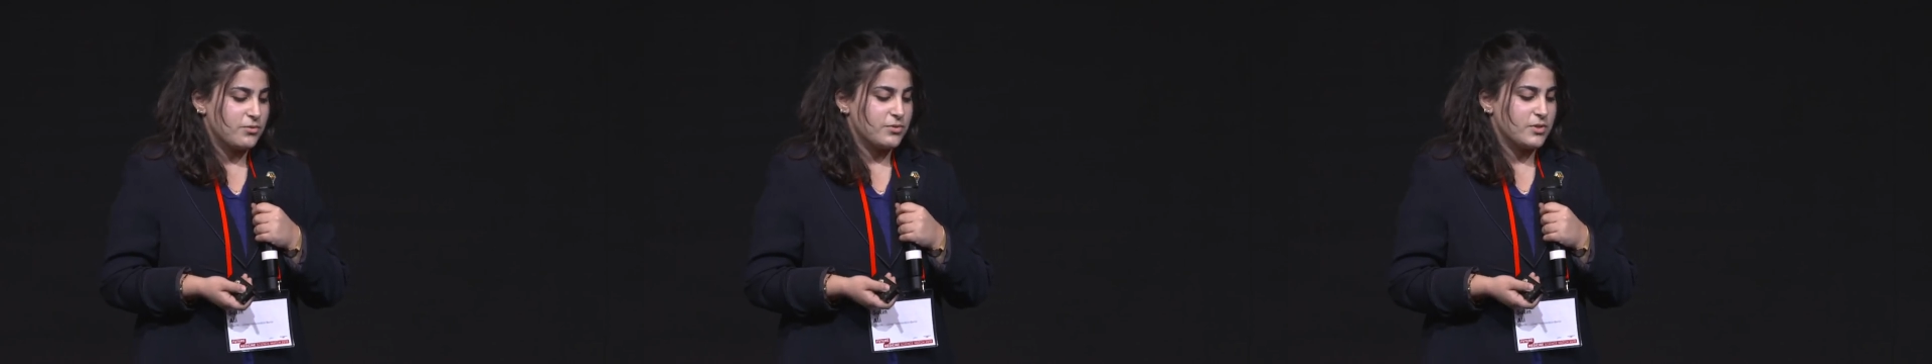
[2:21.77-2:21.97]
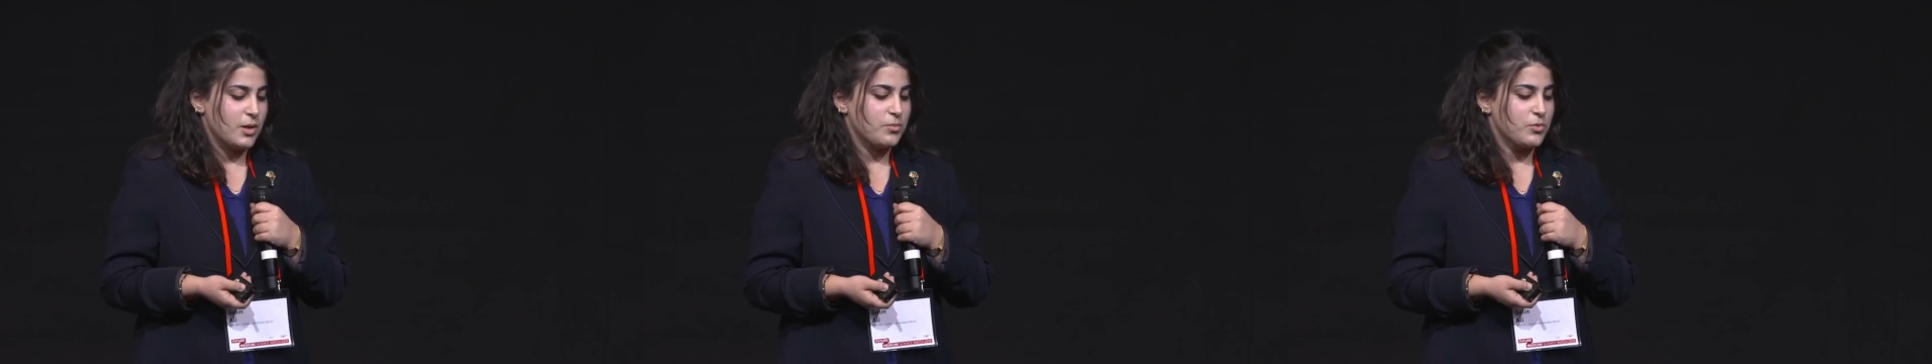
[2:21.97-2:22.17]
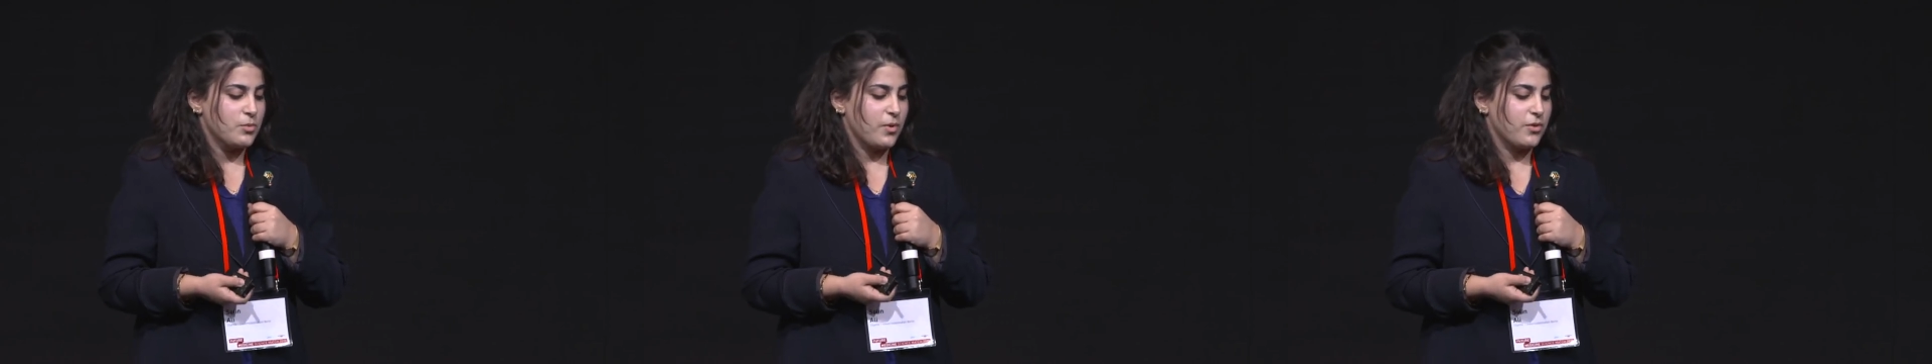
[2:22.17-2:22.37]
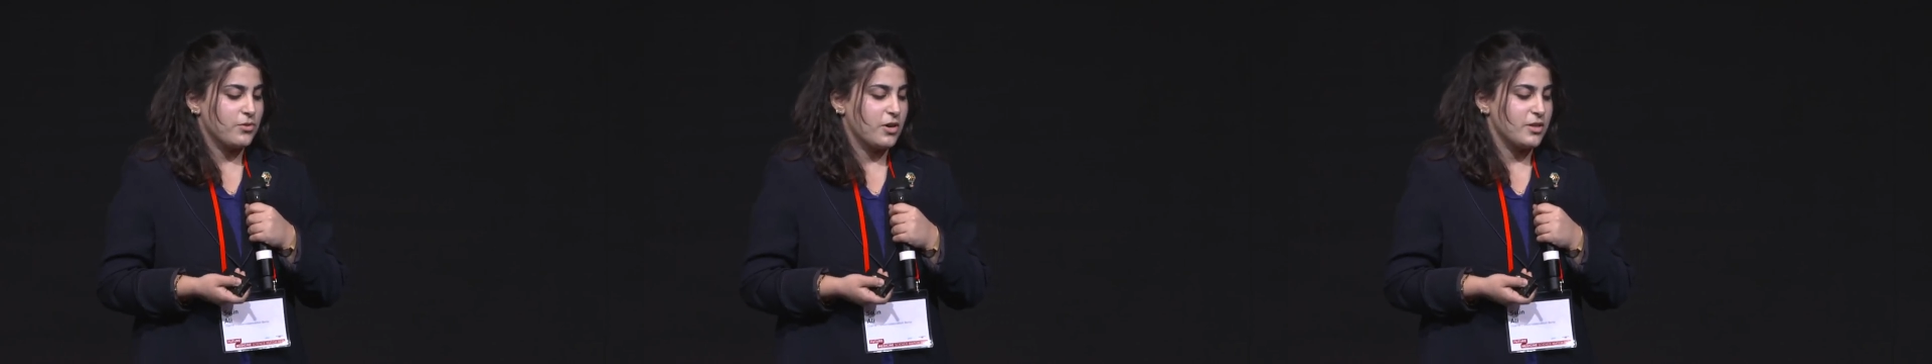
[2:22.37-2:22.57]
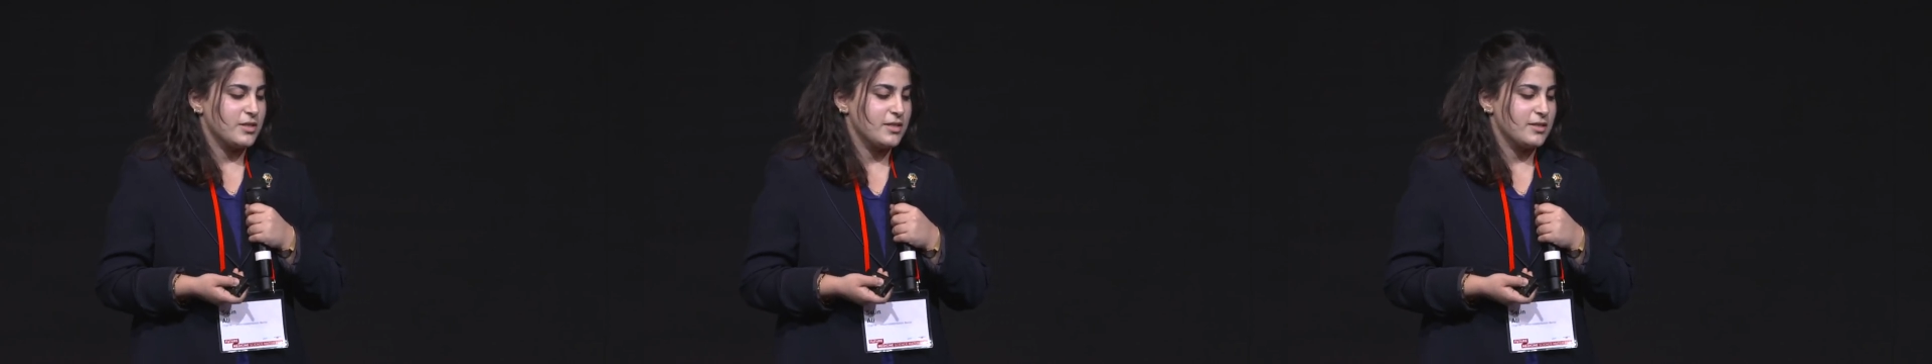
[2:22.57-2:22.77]
subgroup of
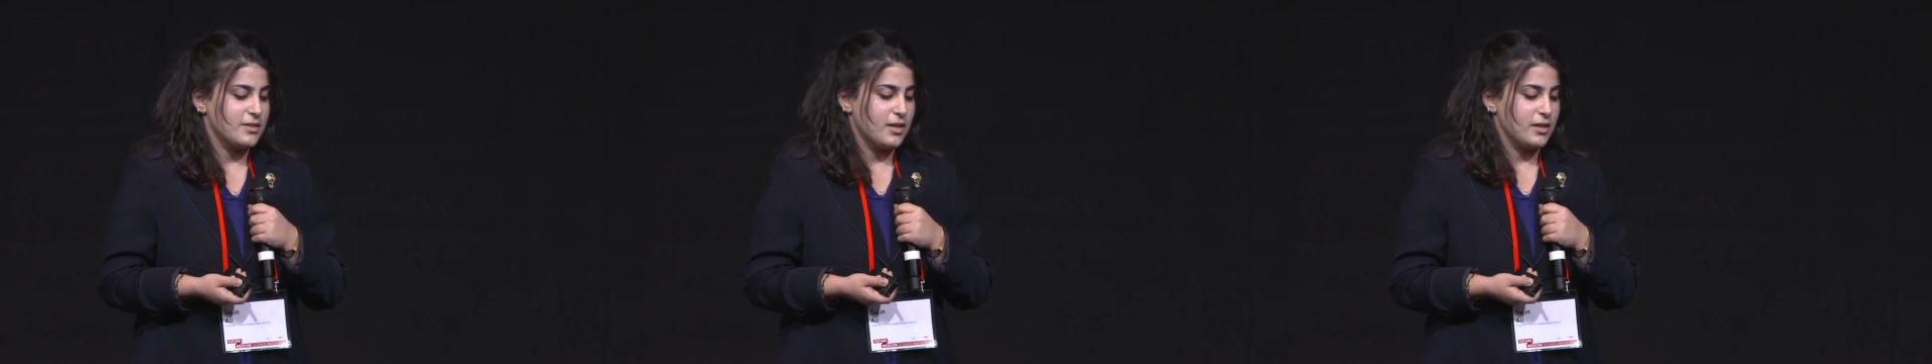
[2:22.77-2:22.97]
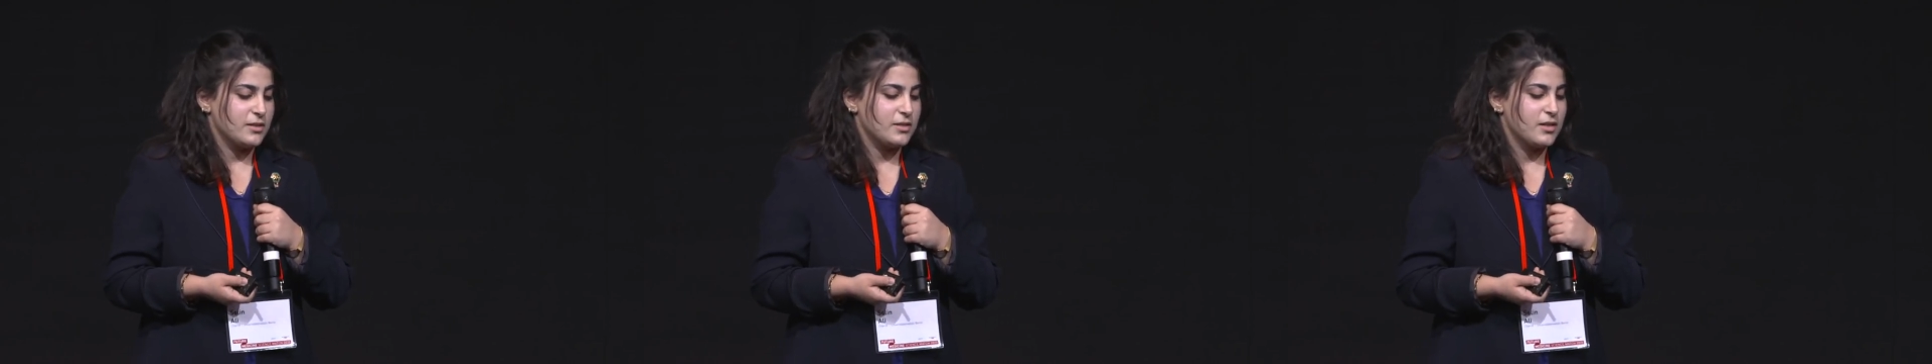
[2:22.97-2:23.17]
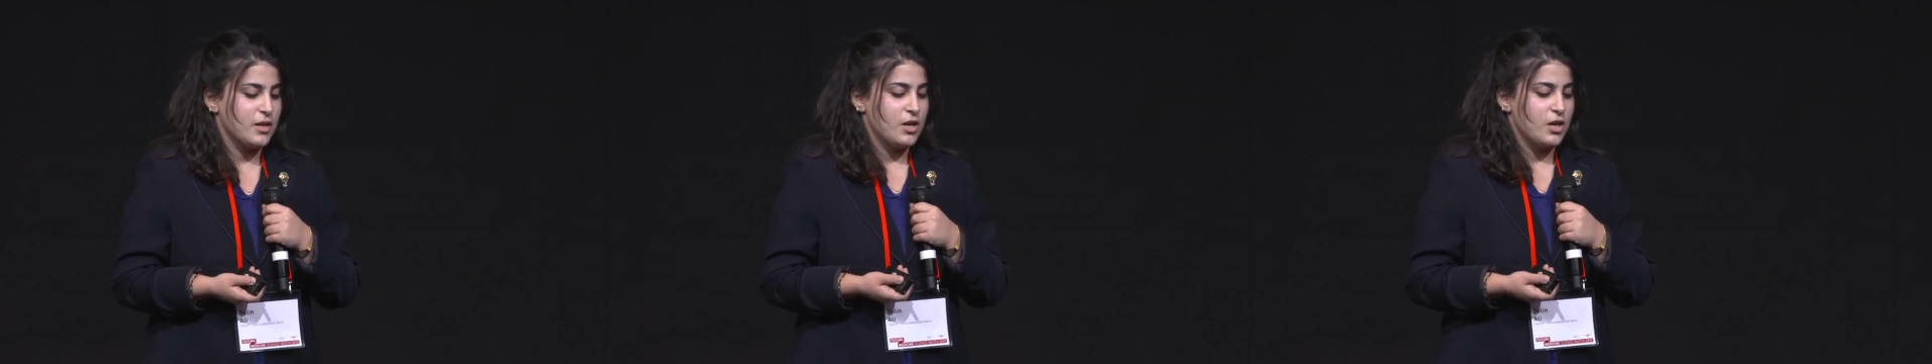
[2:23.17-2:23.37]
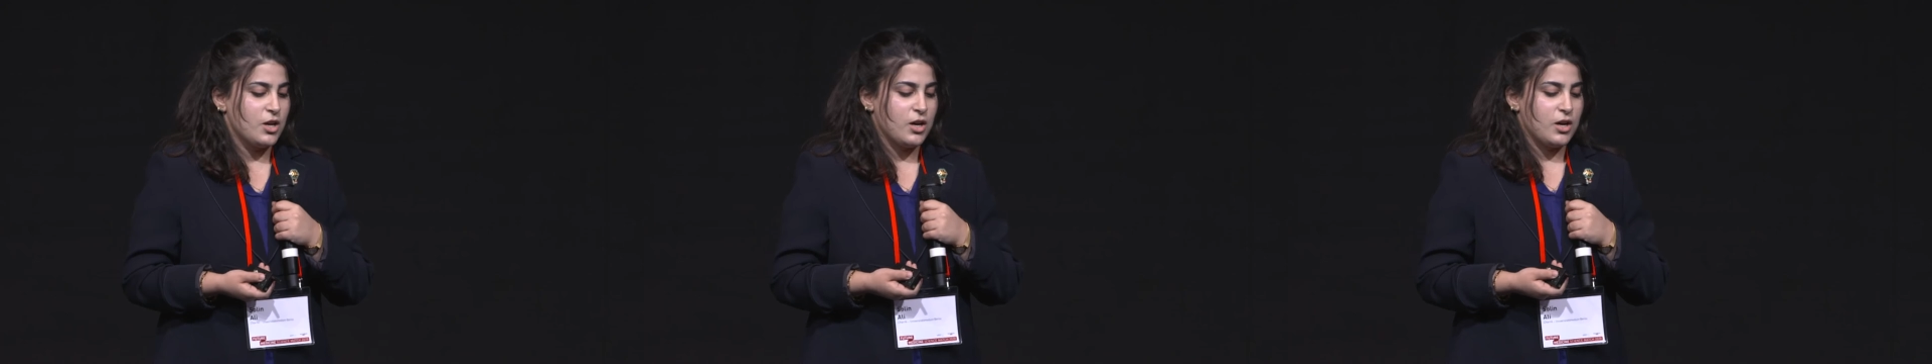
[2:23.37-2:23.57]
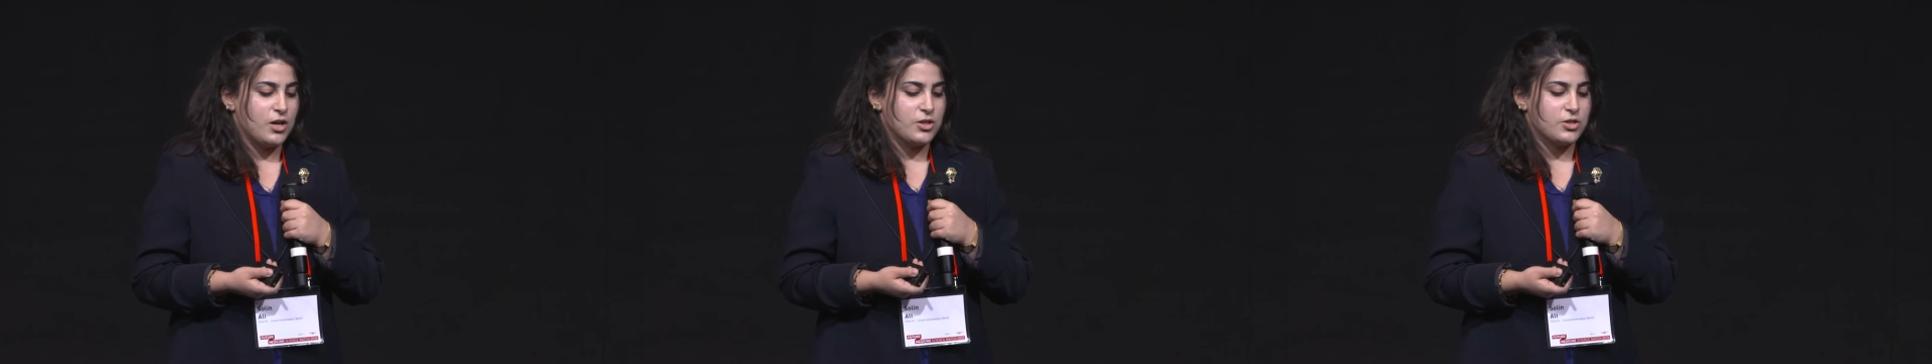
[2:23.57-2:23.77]
CAR T cells
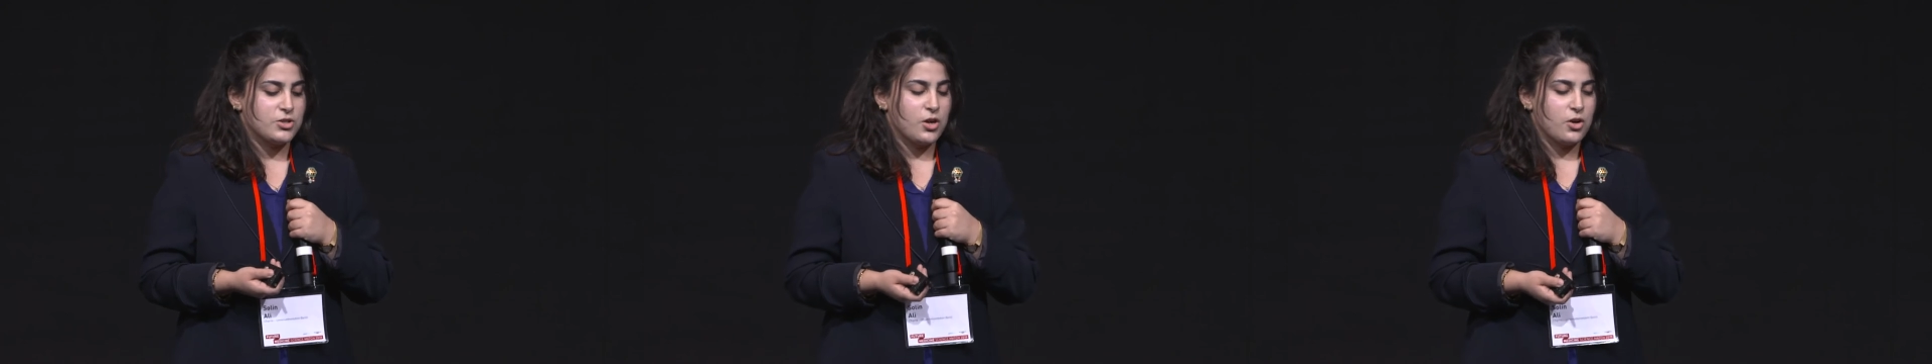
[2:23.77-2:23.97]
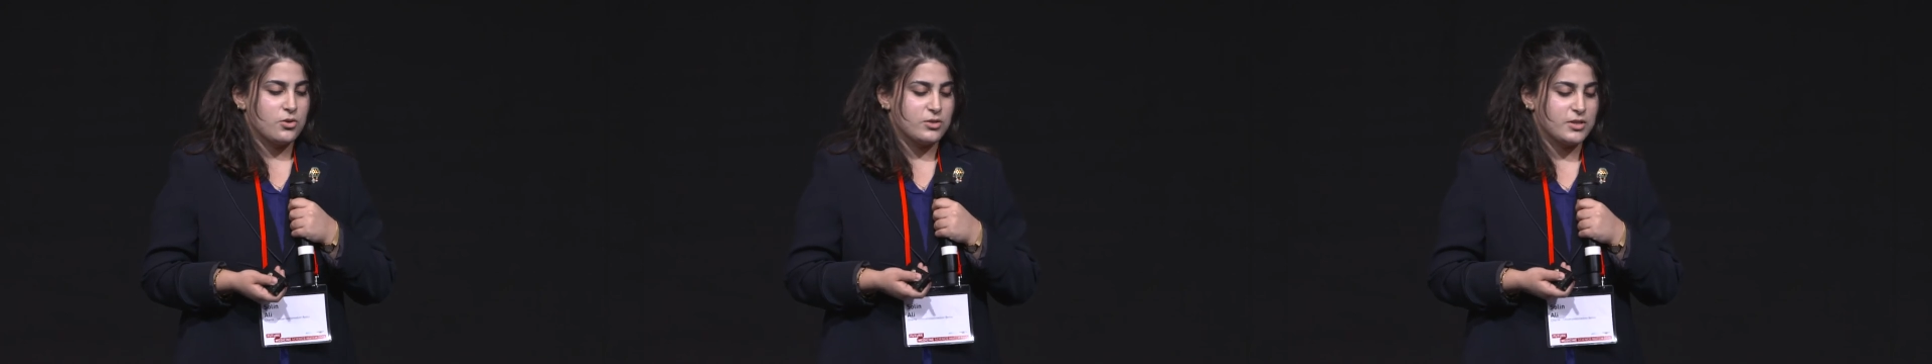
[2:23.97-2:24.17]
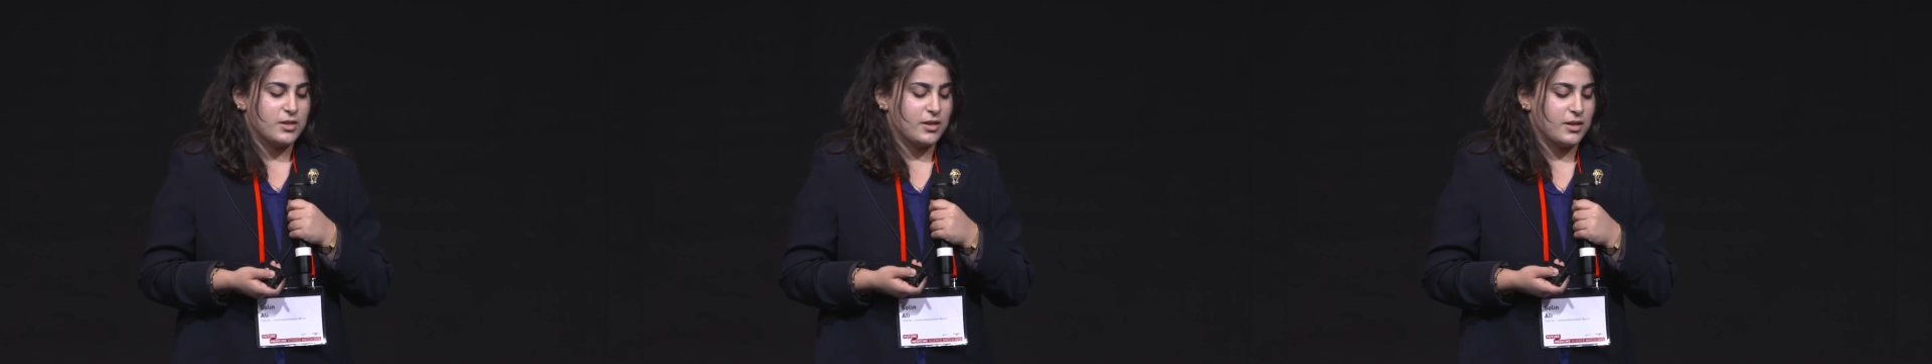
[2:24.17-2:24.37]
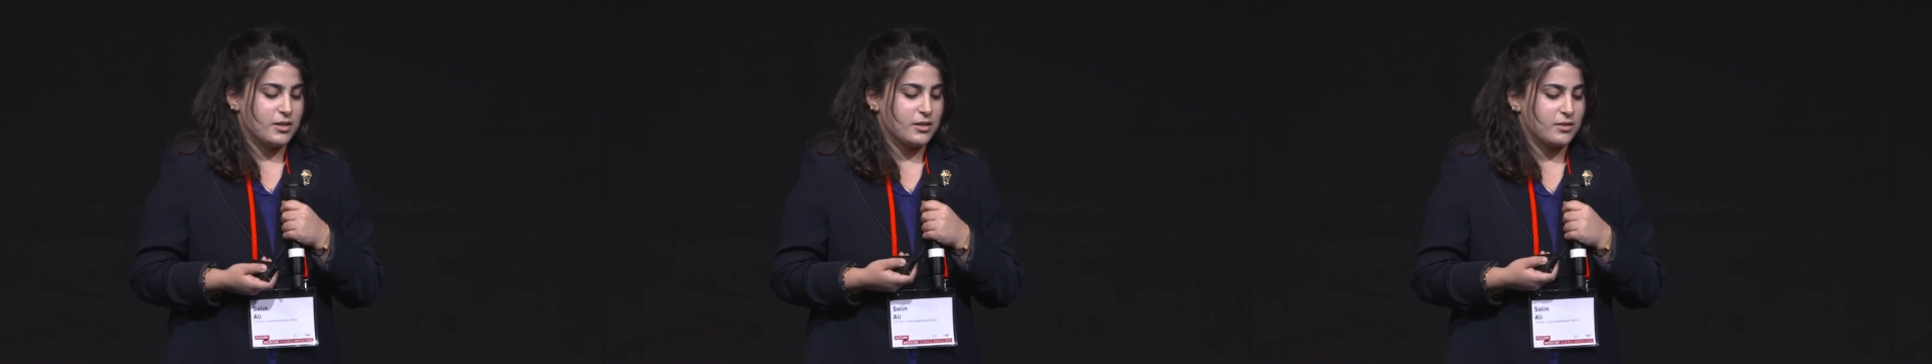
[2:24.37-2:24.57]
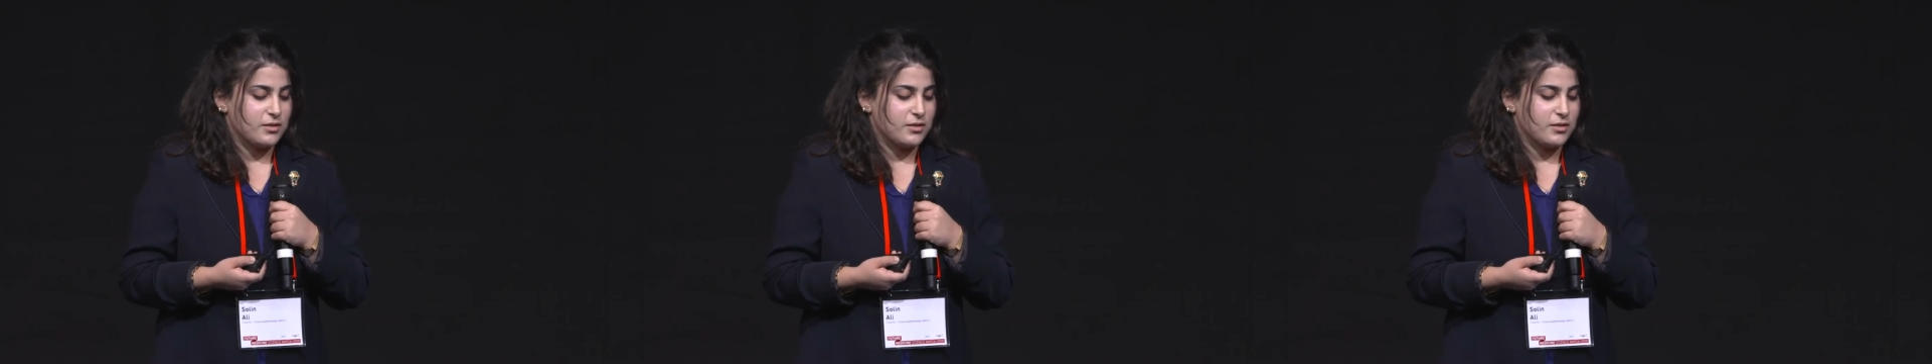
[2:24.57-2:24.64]
uh, showed a,